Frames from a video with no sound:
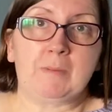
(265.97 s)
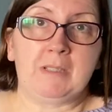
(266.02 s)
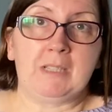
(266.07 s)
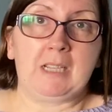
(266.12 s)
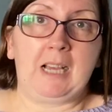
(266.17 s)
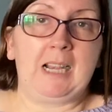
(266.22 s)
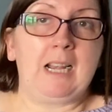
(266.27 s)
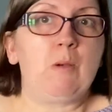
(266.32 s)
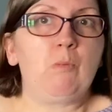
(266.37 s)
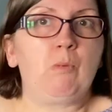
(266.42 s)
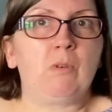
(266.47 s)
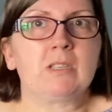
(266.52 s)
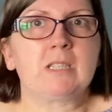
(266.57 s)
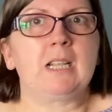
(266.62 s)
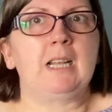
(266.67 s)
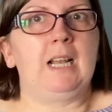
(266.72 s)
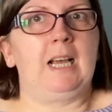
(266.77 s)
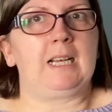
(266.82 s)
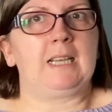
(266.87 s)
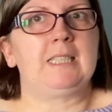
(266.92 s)
and it
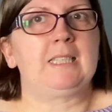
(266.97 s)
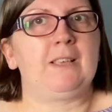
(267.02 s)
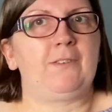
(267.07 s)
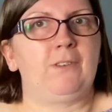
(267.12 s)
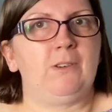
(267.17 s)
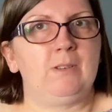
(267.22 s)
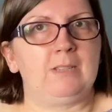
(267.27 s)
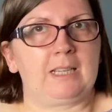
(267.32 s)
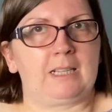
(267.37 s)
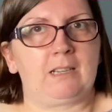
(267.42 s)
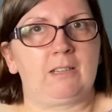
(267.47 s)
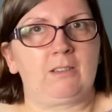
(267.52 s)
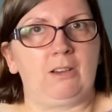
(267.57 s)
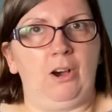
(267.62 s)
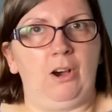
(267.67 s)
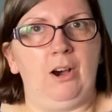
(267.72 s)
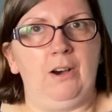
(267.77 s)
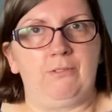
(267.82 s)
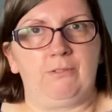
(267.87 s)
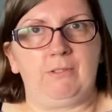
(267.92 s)
wasn't like as if it was like a
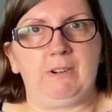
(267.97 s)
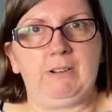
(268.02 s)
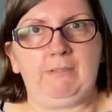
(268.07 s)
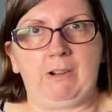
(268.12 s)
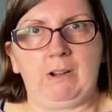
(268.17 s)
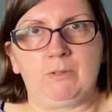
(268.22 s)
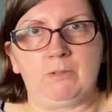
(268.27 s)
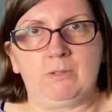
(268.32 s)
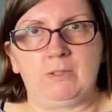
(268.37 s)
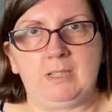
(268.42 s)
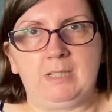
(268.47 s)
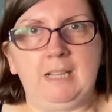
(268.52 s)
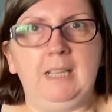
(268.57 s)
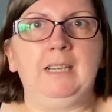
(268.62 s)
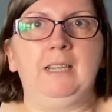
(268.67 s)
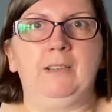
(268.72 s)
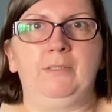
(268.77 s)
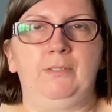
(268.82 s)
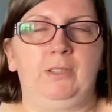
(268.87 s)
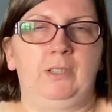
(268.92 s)
carvery roast
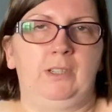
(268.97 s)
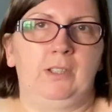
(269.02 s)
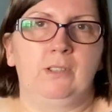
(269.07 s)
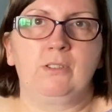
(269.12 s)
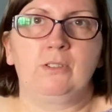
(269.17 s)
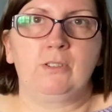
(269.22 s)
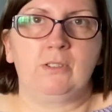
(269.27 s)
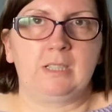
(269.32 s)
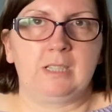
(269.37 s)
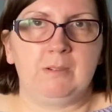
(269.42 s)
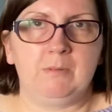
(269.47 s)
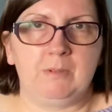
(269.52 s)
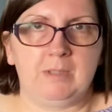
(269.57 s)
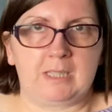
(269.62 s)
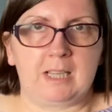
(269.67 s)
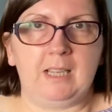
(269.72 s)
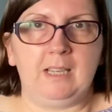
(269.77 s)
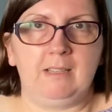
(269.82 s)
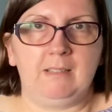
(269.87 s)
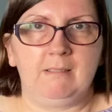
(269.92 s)
dinner for lunch. It was
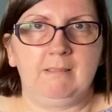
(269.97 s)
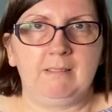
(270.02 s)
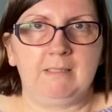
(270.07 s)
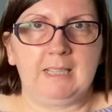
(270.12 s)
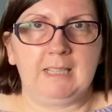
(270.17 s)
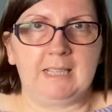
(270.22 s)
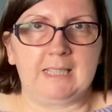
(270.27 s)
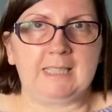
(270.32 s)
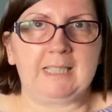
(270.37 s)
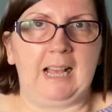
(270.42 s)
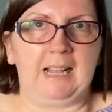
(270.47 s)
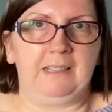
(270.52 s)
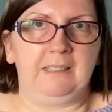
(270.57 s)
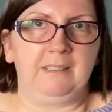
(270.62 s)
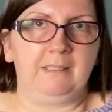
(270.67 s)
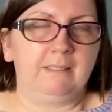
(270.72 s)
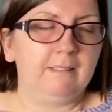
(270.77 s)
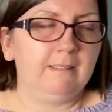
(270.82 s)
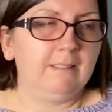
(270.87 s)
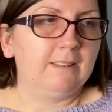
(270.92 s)
a
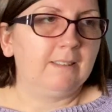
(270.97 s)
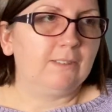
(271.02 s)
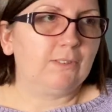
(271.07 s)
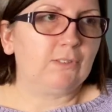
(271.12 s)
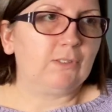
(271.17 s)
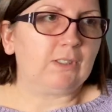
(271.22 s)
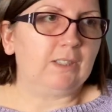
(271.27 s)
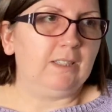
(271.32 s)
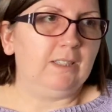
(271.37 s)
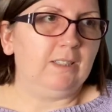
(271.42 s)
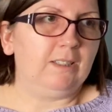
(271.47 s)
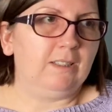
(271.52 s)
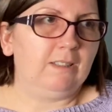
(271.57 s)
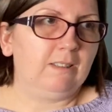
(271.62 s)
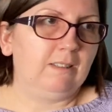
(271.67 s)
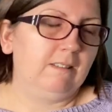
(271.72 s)
salad. So,